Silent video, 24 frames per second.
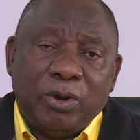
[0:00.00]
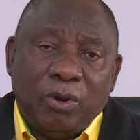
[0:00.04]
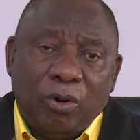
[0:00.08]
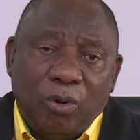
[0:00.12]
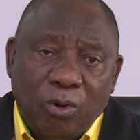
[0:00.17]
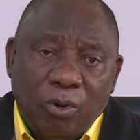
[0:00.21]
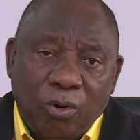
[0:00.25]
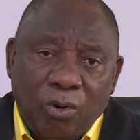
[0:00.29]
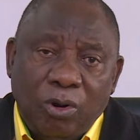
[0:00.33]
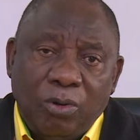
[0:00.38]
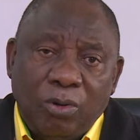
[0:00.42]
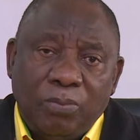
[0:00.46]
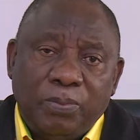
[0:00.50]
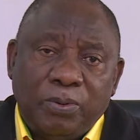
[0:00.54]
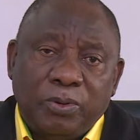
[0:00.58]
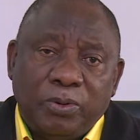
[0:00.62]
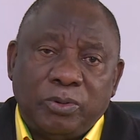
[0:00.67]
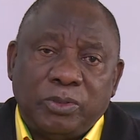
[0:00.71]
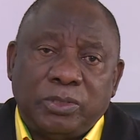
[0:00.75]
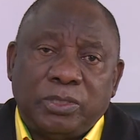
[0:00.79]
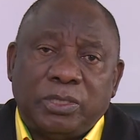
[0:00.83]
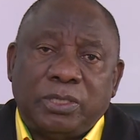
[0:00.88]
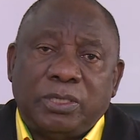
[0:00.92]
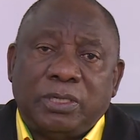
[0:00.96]
all
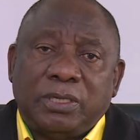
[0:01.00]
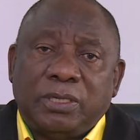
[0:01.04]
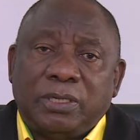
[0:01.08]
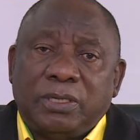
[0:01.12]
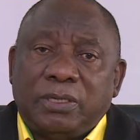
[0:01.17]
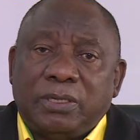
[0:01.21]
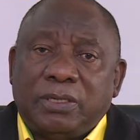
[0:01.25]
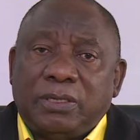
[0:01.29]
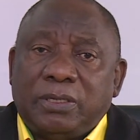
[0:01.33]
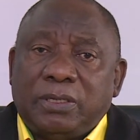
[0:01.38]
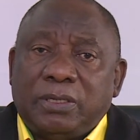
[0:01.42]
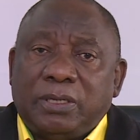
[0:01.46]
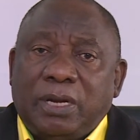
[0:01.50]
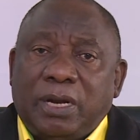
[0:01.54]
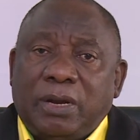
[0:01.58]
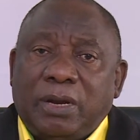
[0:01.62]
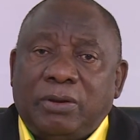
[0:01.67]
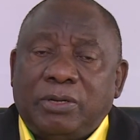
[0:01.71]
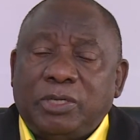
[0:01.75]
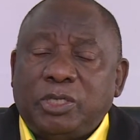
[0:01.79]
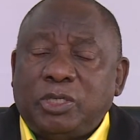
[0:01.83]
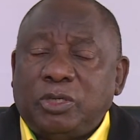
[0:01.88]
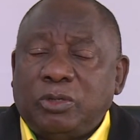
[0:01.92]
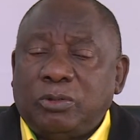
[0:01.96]
put
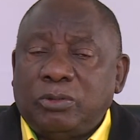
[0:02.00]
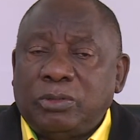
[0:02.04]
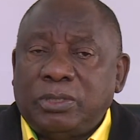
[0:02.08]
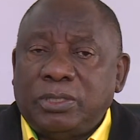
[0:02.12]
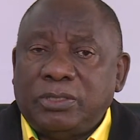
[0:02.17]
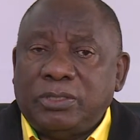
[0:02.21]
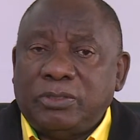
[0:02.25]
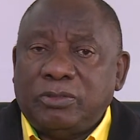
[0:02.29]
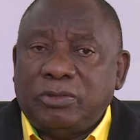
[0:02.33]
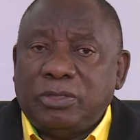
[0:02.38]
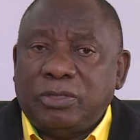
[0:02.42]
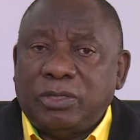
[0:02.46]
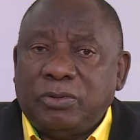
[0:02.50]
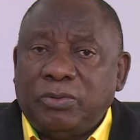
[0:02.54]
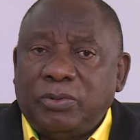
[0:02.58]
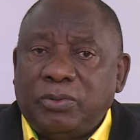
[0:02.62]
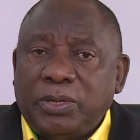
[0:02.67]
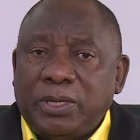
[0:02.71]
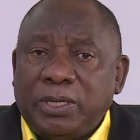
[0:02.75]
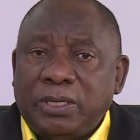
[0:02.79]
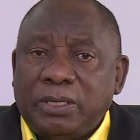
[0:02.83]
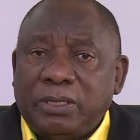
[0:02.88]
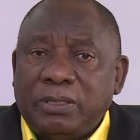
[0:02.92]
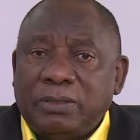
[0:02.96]
our shoulders to the
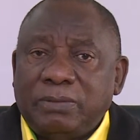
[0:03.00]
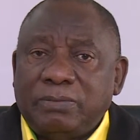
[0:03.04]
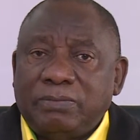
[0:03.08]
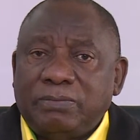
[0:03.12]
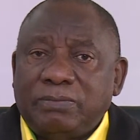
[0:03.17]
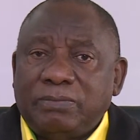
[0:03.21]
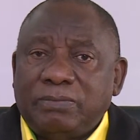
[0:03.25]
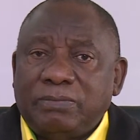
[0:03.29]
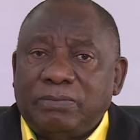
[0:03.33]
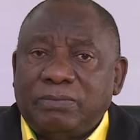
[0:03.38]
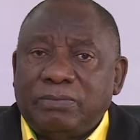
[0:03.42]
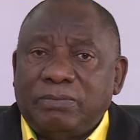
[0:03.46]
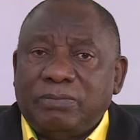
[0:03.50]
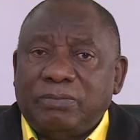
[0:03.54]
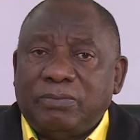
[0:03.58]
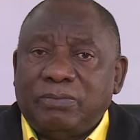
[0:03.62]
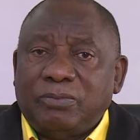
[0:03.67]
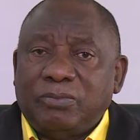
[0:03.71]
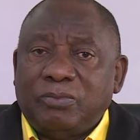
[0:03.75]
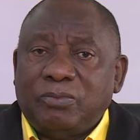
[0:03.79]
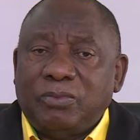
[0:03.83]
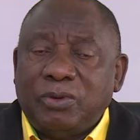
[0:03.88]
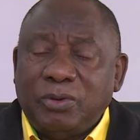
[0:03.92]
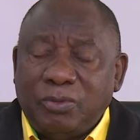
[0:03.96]
wheel,
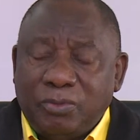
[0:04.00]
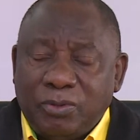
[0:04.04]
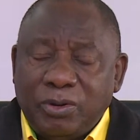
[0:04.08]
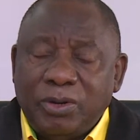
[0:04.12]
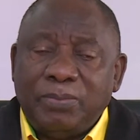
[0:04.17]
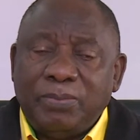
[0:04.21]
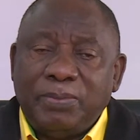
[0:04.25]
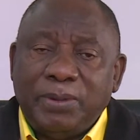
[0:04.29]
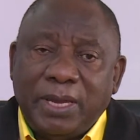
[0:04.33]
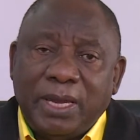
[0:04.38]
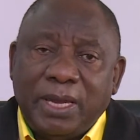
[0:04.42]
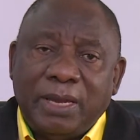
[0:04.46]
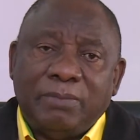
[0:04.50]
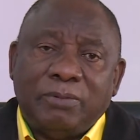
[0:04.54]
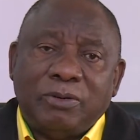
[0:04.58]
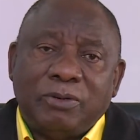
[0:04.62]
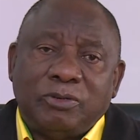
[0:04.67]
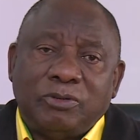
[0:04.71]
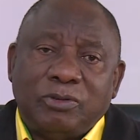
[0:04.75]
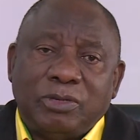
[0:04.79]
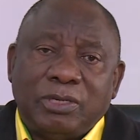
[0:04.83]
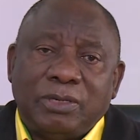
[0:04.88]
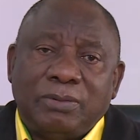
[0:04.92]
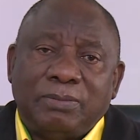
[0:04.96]
we will be able
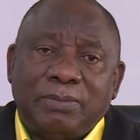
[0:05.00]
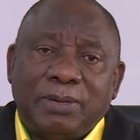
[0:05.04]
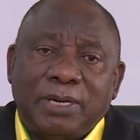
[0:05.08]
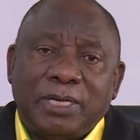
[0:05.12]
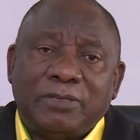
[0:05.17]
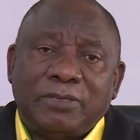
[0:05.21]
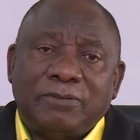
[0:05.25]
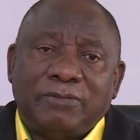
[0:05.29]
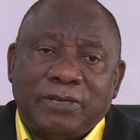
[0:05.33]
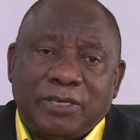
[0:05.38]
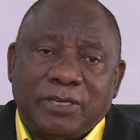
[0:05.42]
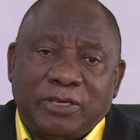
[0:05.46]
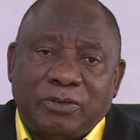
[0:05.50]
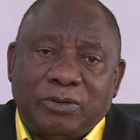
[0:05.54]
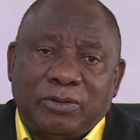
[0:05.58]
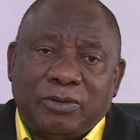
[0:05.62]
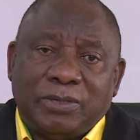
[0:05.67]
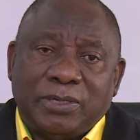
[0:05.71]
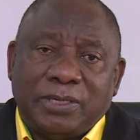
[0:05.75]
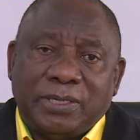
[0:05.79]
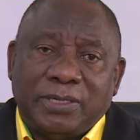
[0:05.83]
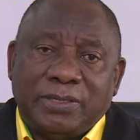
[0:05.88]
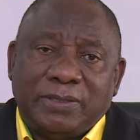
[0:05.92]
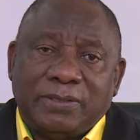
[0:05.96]
to emerge
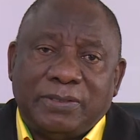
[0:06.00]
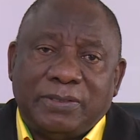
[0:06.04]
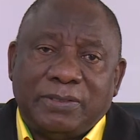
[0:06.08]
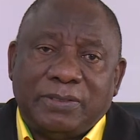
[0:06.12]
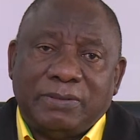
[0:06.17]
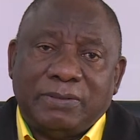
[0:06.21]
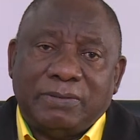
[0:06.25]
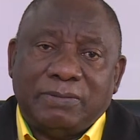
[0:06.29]
victorious.